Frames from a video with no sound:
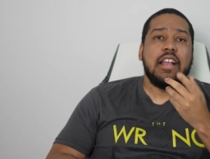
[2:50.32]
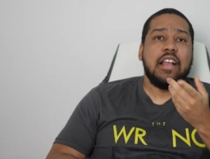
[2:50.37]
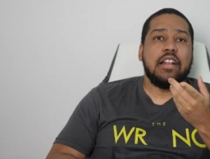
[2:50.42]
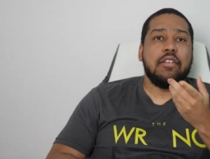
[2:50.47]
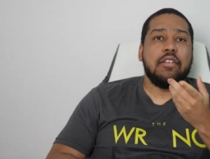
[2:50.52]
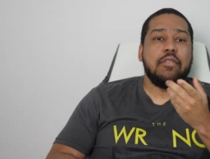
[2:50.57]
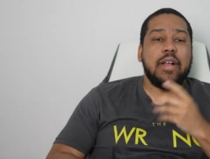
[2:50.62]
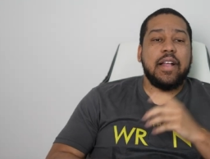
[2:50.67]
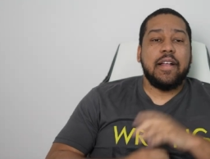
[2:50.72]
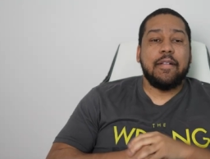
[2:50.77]

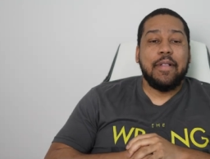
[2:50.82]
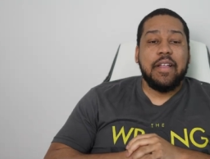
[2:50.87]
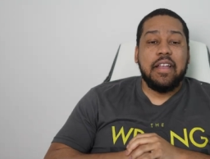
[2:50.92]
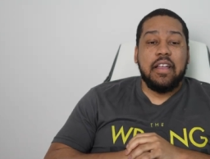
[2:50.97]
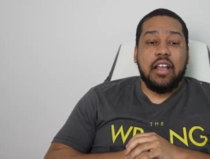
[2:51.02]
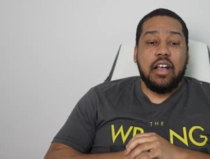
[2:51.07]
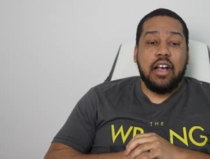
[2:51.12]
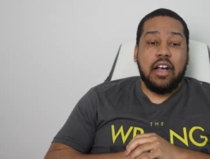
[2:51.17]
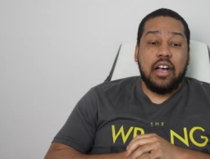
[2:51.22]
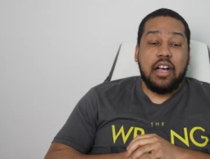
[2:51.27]
Anyway,
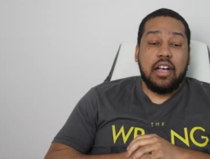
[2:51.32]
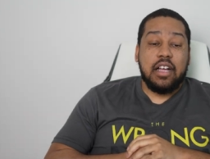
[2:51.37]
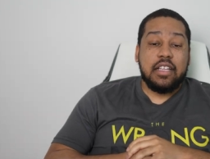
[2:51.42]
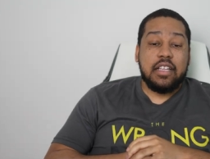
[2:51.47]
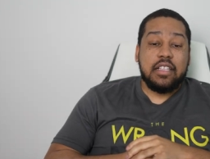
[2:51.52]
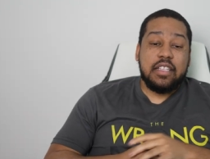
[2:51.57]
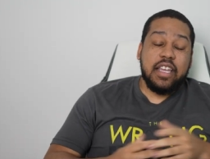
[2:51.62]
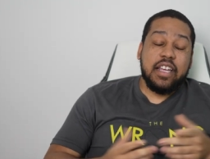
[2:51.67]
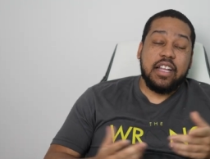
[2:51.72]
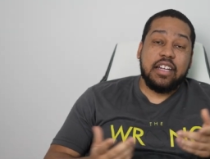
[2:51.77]

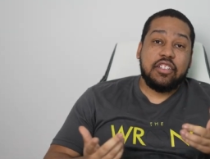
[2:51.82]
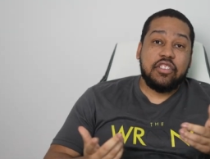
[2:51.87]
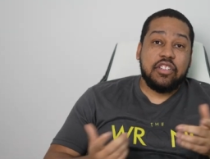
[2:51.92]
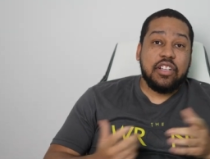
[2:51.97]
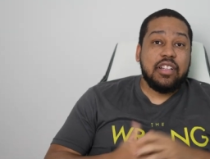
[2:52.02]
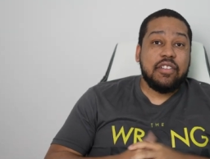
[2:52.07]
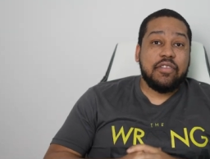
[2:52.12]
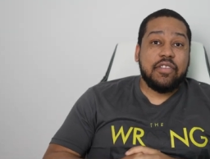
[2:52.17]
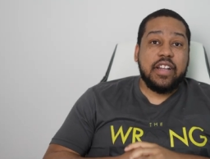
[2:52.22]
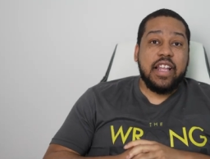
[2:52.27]
uh, yeah, the
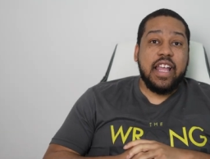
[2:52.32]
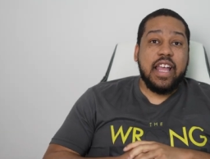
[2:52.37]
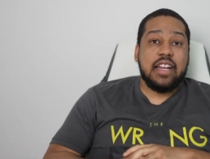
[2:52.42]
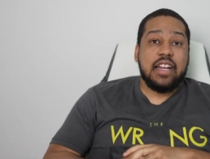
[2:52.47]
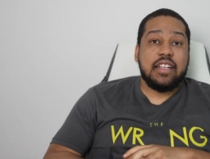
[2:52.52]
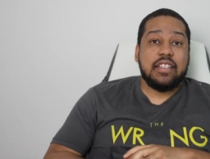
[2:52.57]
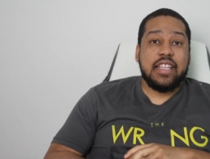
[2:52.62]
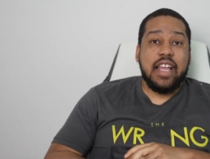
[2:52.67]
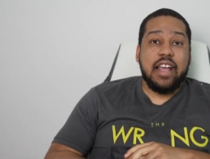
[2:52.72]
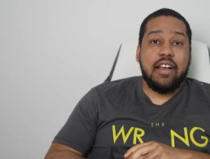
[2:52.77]
trailer for
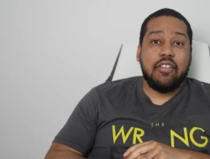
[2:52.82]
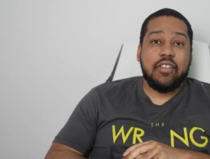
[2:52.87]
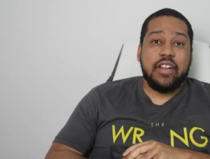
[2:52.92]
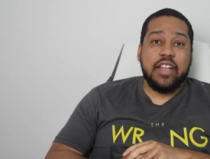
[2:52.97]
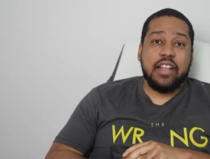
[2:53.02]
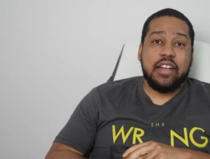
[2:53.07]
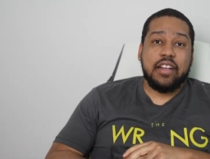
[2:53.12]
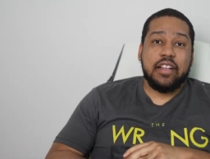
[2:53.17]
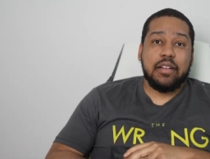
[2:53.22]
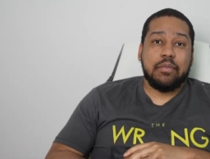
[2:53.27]
that is out.
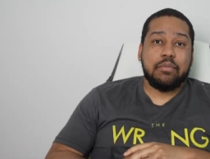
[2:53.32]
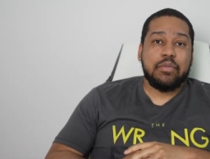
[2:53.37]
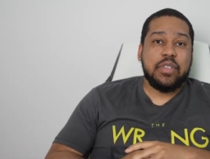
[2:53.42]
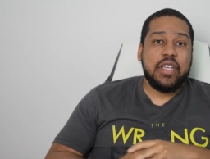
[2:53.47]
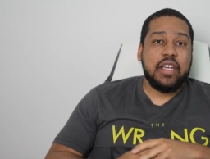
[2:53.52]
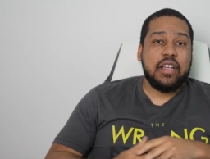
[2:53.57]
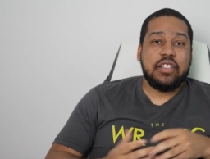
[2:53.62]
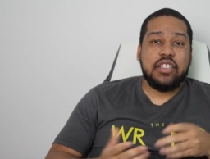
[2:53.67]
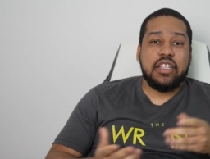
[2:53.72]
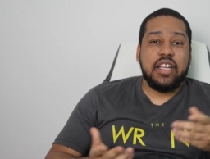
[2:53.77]
And, um,
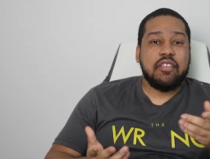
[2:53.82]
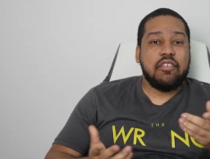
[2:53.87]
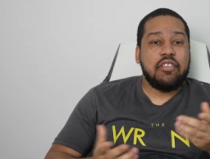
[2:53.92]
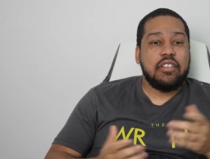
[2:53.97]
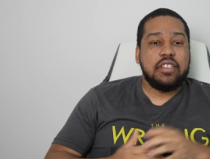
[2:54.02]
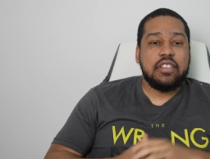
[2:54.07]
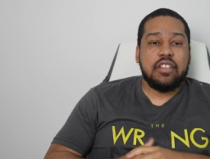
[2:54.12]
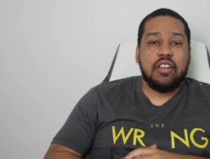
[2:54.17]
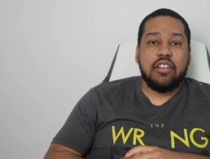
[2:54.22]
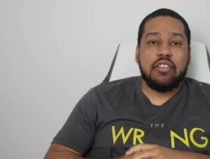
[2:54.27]
yeah, check
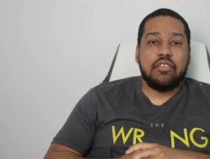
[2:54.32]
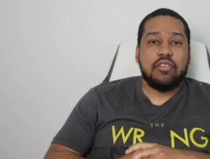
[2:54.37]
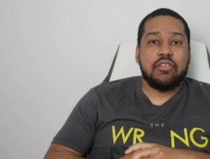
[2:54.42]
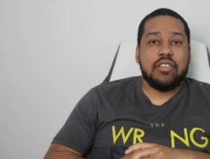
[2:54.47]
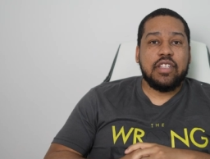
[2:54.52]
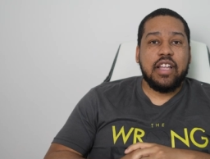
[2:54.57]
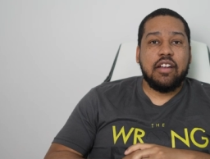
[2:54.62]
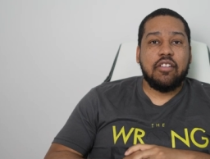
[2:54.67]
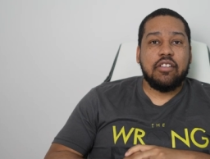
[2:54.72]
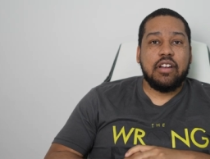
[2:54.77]
all these
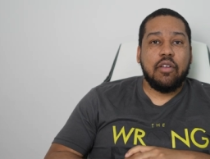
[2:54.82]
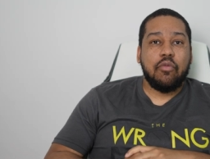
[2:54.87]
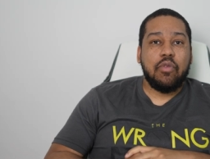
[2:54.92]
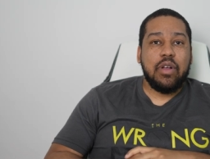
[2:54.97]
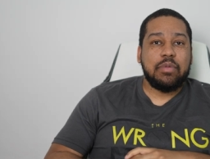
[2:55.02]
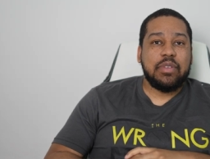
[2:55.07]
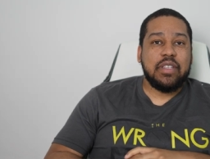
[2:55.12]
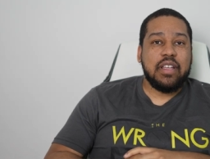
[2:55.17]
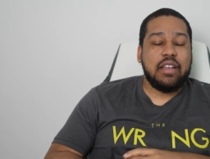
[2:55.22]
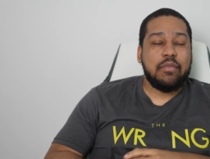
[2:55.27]
articles out on our
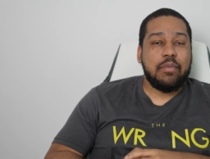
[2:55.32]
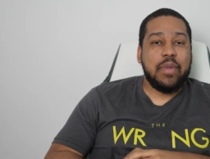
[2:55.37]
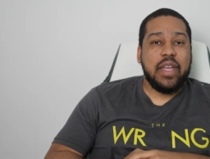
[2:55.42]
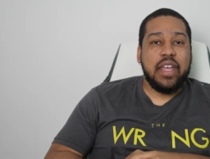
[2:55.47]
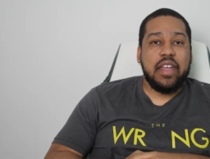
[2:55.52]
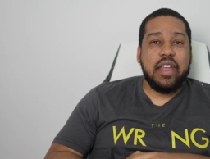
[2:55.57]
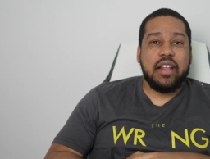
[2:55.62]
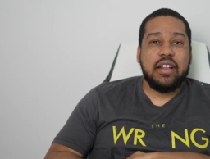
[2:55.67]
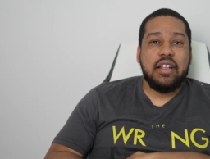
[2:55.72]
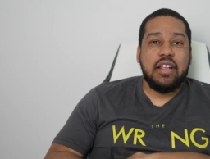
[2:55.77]
website,
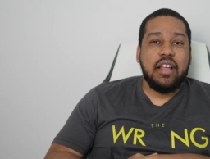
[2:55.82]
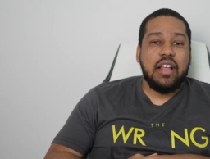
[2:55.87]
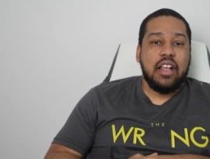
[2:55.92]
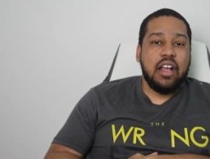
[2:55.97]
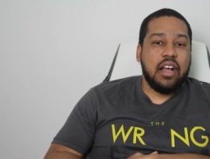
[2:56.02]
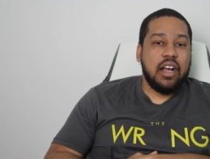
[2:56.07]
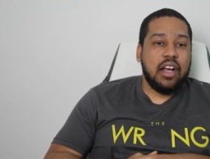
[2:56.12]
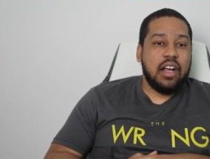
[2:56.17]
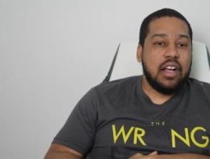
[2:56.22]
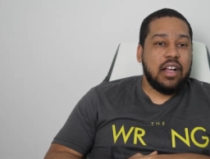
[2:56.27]
man.
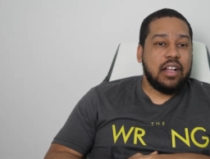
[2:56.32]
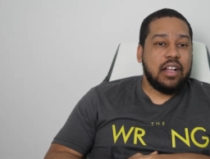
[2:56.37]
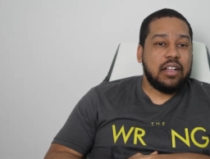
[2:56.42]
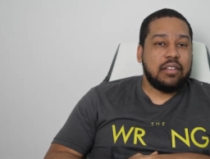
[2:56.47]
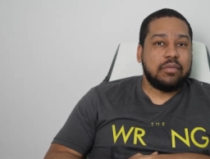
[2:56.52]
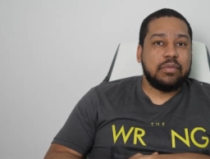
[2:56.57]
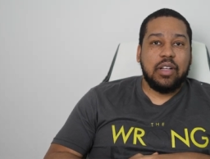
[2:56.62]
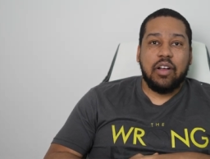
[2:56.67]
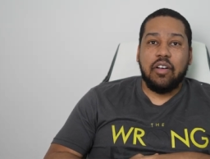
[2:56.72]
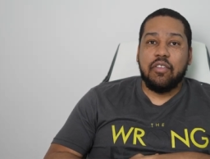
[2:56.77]

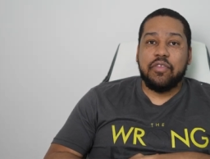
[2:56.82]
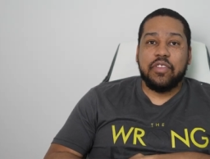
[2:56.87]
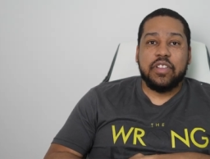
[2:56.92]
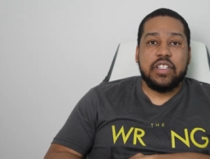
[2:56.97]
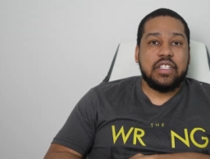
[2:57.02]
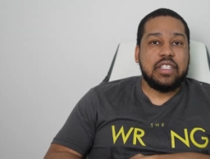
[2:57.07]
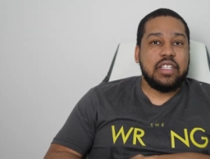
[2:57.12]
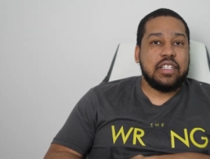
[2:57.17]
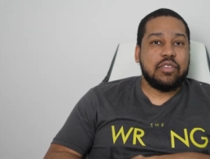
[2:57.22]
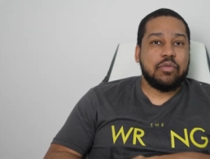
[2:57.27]
Uh,
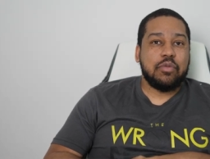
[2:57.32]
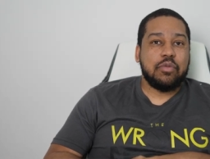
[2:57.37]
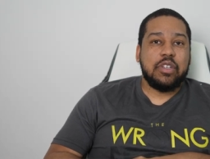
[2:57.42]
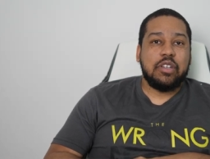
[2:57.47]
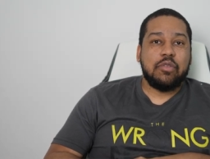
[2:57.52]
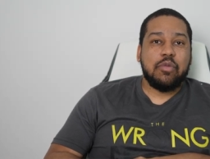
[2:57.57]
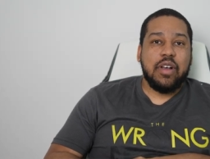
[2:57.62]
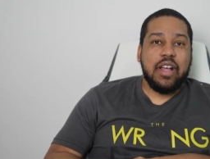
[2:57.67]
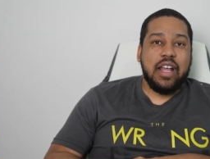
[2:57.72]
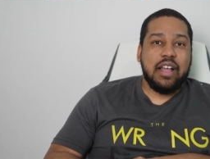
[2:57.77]
hopefully this
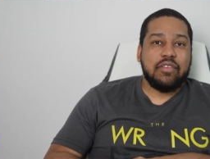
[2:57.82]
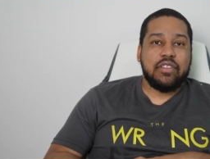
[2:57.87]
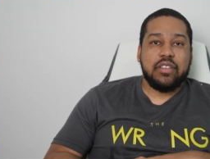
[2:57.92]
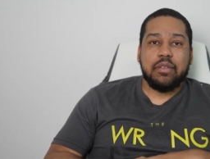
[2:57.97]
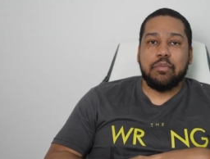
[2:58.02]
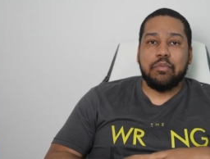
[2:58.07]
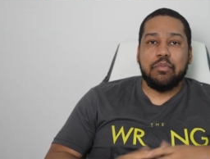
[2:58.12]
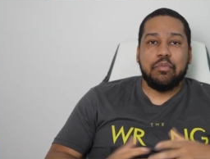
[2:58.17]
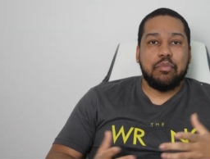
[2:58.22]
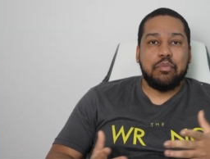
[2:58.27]
week we'll have
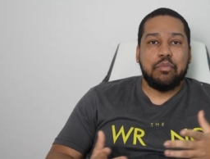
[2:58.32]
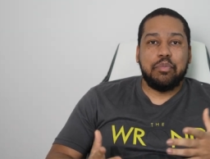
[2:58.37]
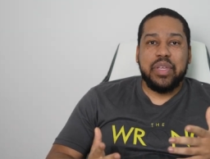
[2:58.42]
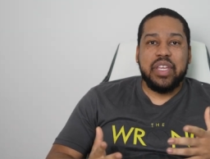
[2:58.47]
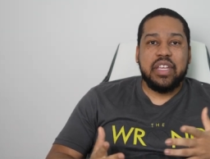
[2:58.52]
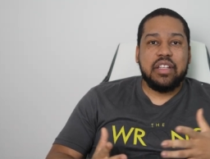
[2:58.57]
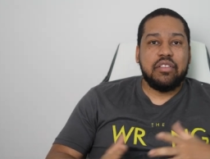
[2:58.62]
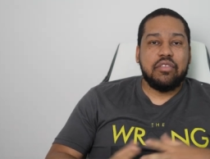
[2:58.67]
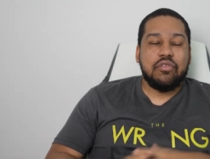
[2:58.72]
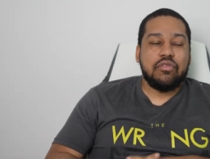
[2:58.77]
some
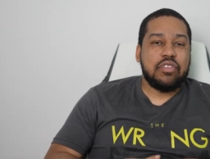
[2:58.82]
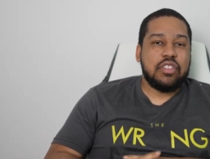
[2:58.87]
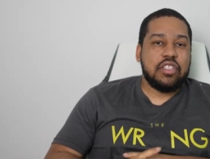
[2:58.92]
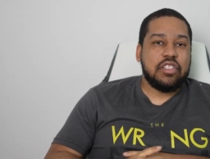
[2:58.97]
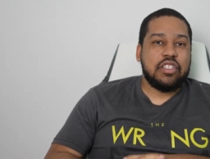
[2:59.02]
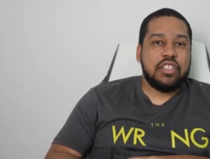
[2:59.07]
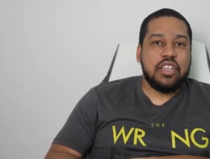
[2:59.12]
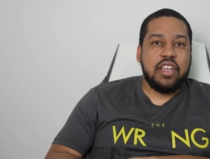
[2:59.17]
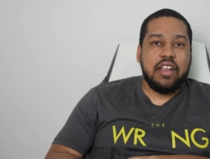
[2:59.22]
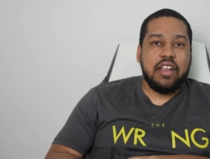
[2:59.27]
big news
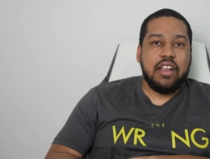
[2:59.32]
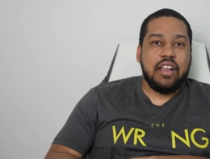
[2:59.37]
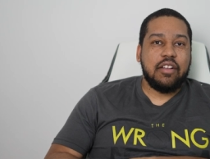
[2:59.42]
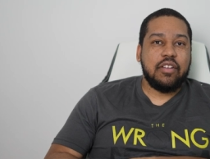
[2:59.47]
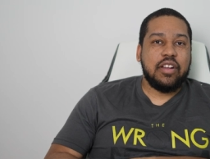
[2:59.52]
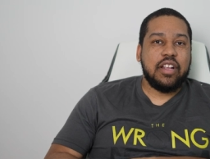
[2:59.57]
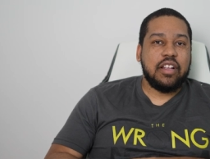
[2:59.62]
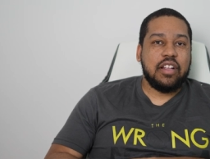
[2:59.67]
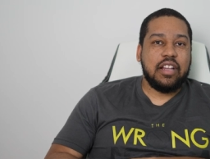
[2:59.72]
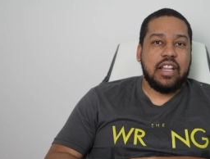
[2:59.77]
to share
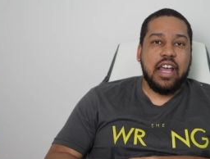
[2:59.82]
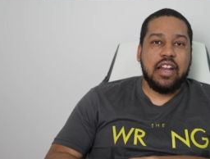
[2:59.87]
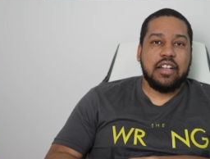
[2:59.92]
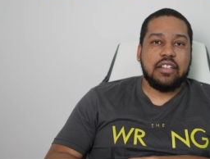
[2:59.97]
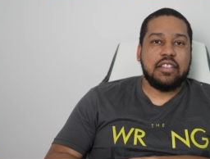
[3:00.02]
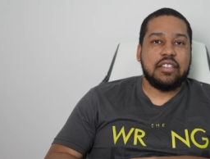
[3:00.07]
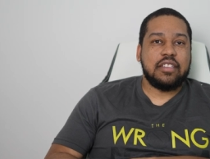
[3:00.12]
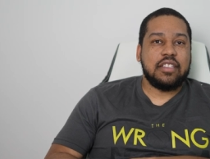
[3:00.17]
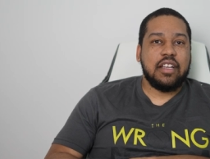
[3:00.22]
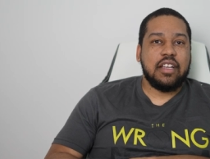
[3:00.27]
and a lot
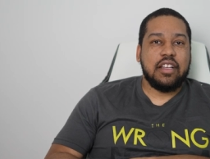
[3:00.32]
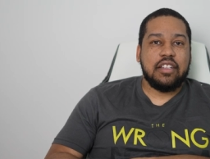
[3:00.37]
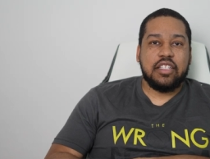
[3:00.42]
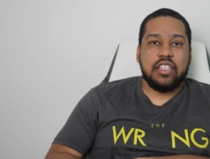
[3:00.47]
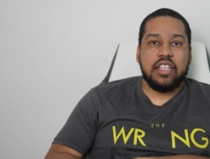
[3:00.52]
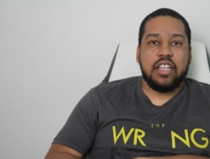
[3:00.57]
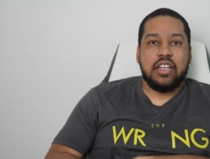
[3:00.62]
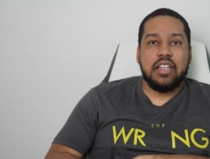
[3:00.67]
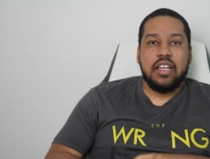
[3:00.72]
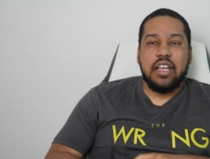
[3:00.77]
of
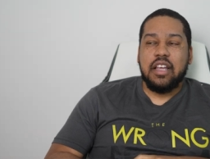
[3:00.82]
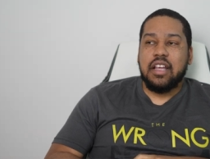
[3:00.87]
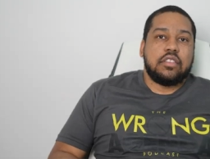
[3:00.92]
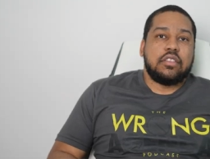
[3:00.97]
discussion.